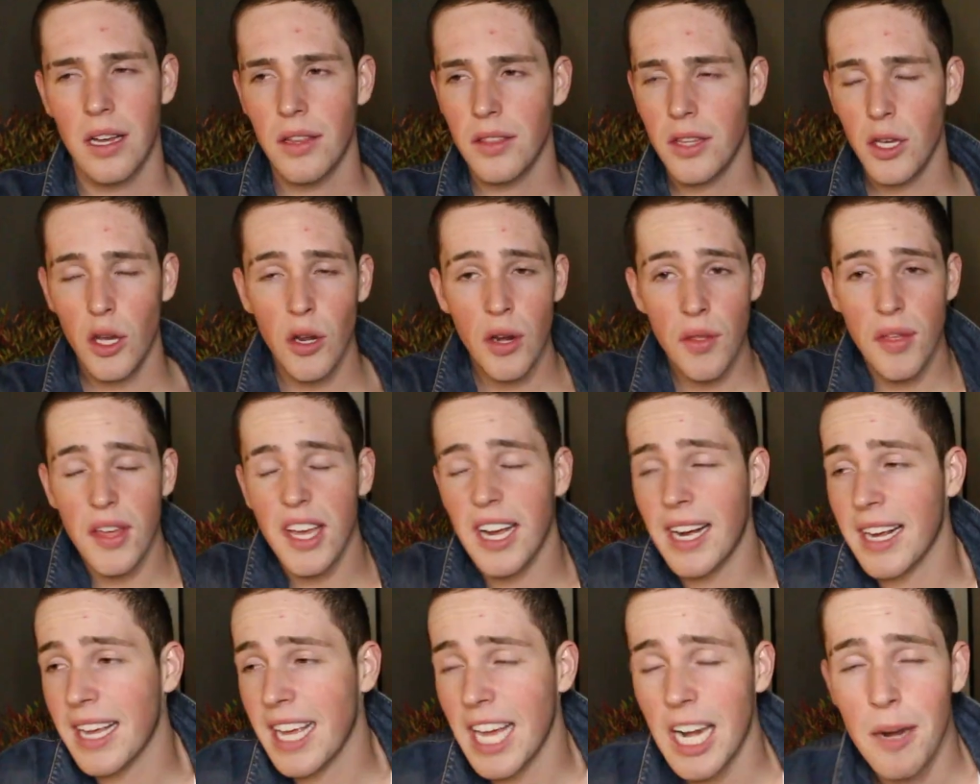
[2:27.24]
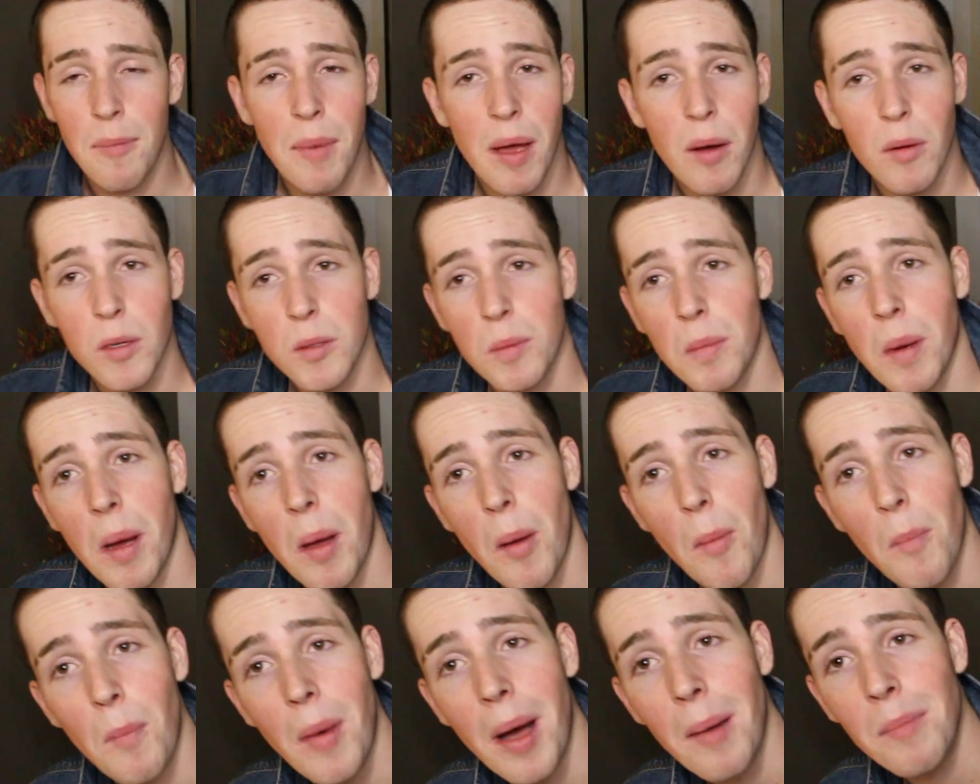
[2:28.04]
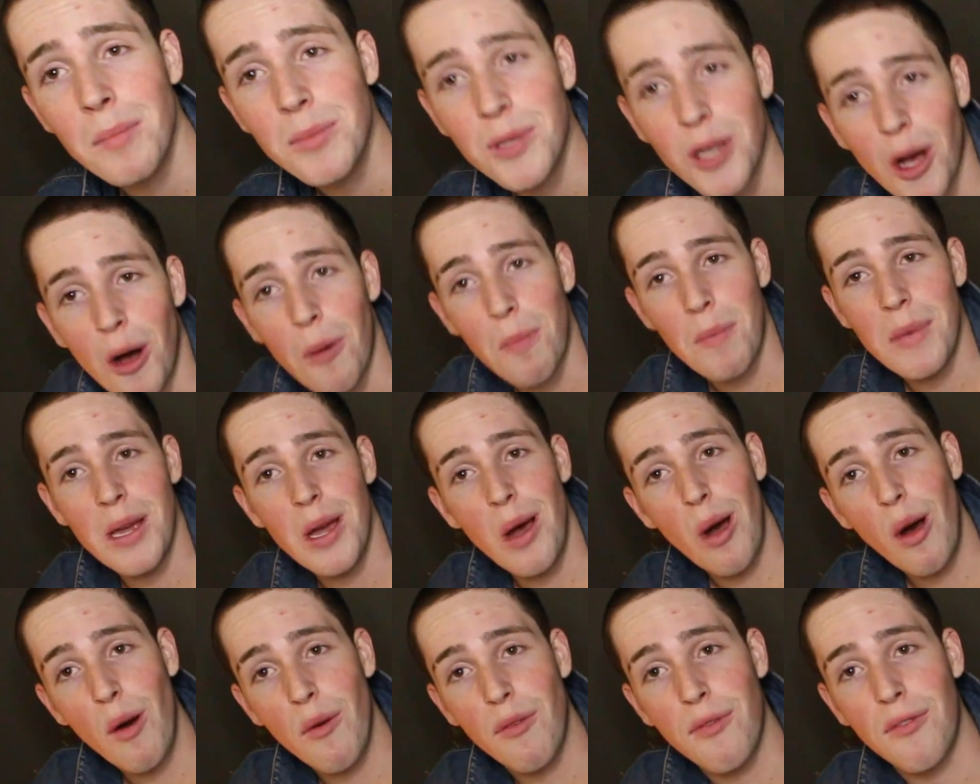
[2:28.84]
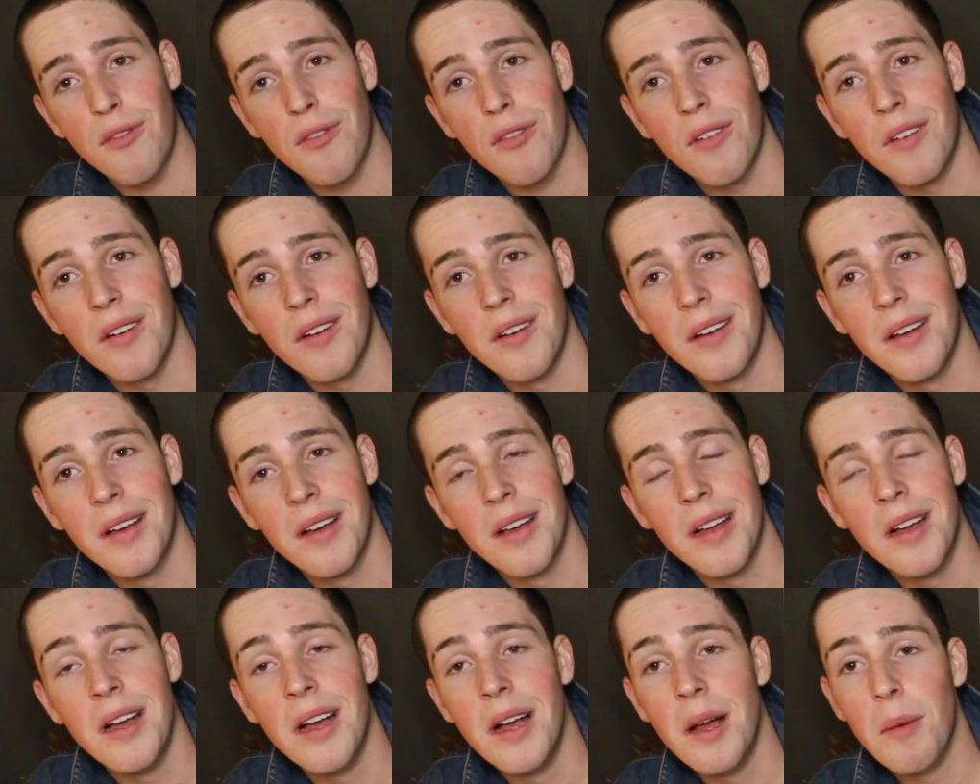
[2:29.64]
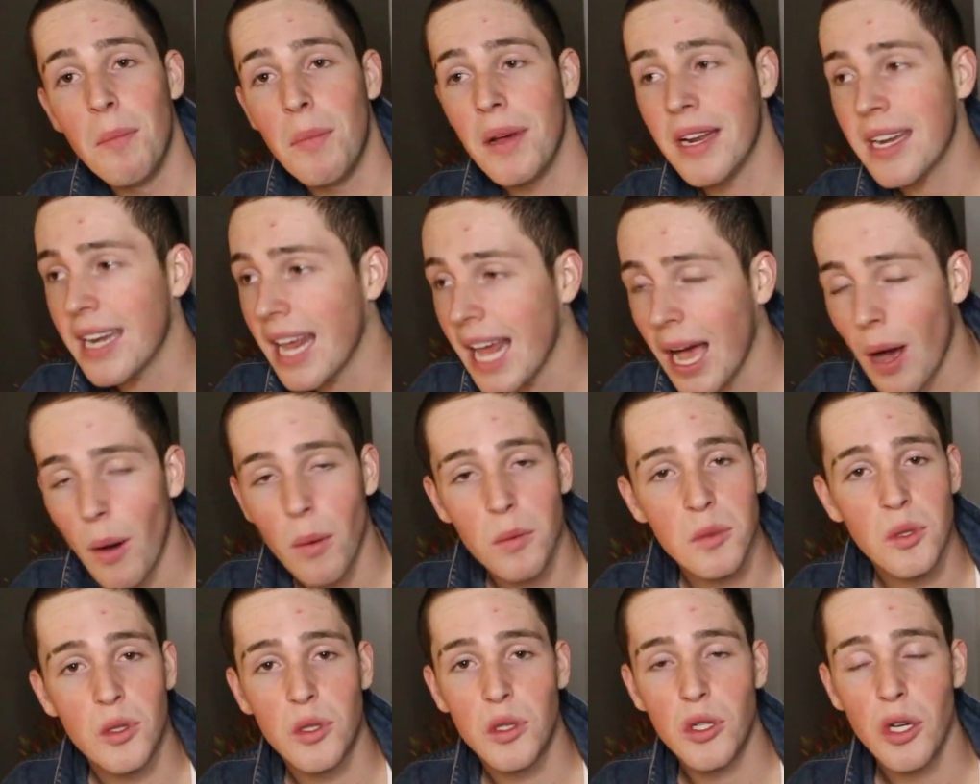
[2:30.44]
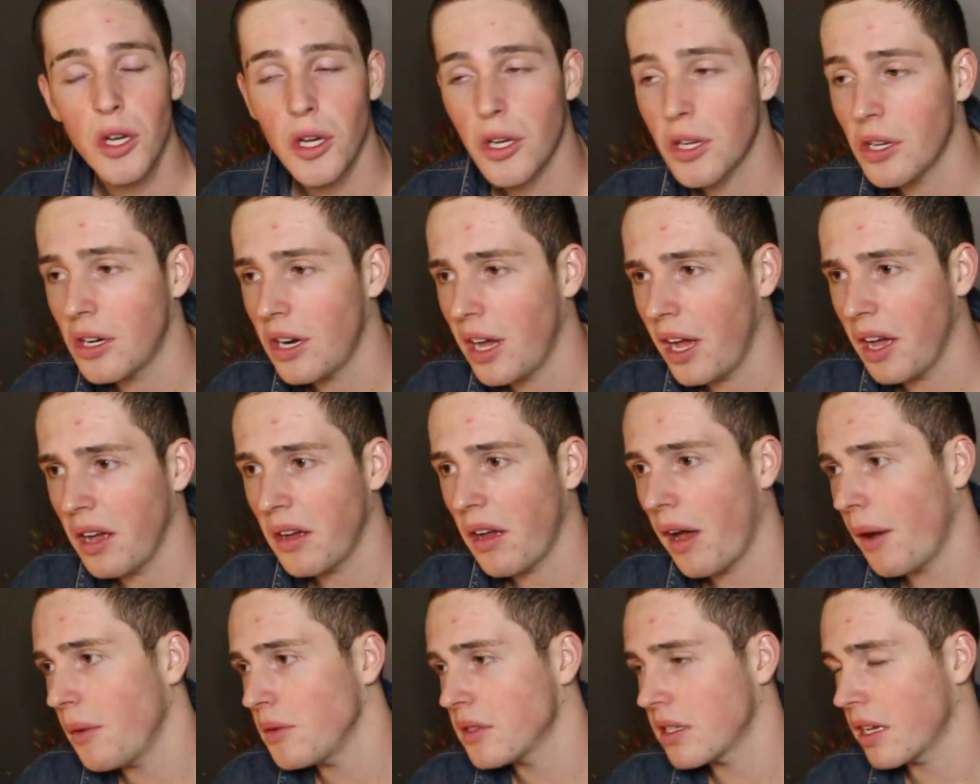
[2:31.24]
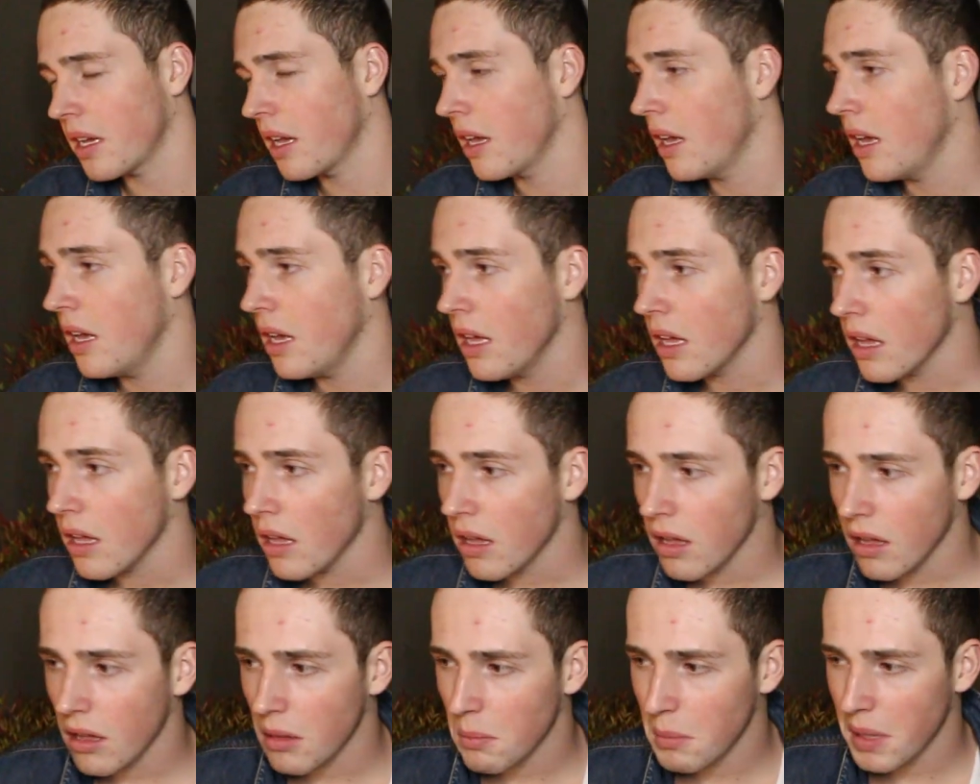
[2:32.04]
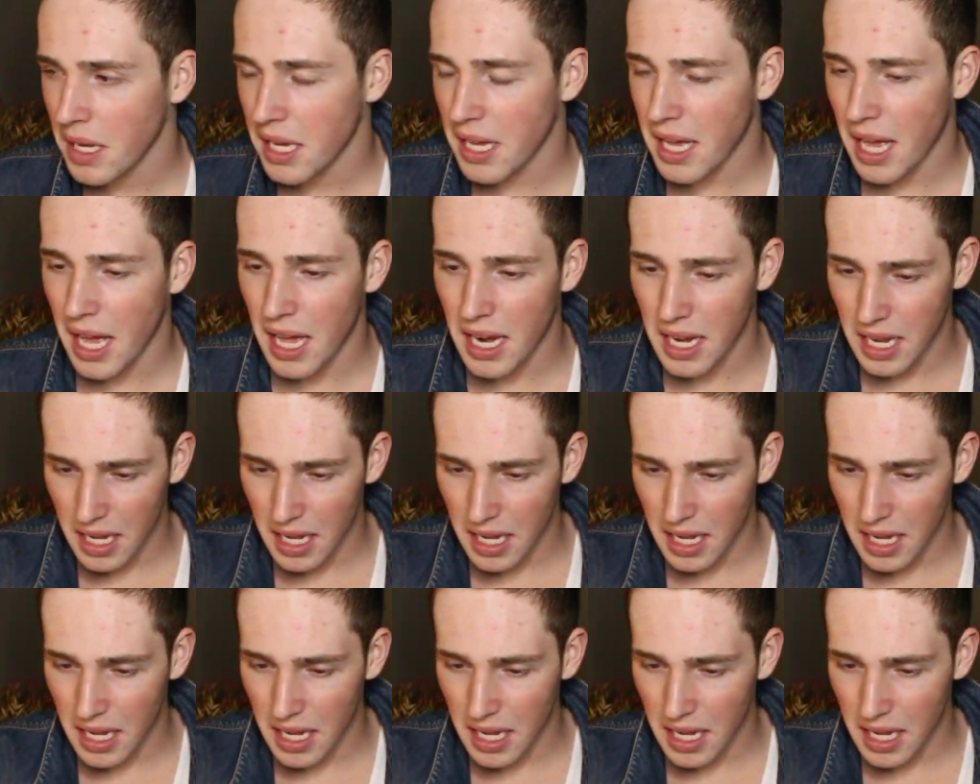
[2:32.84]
The only thing I cared about was my mum told me off. But now I was jerking, I was like, oh my God,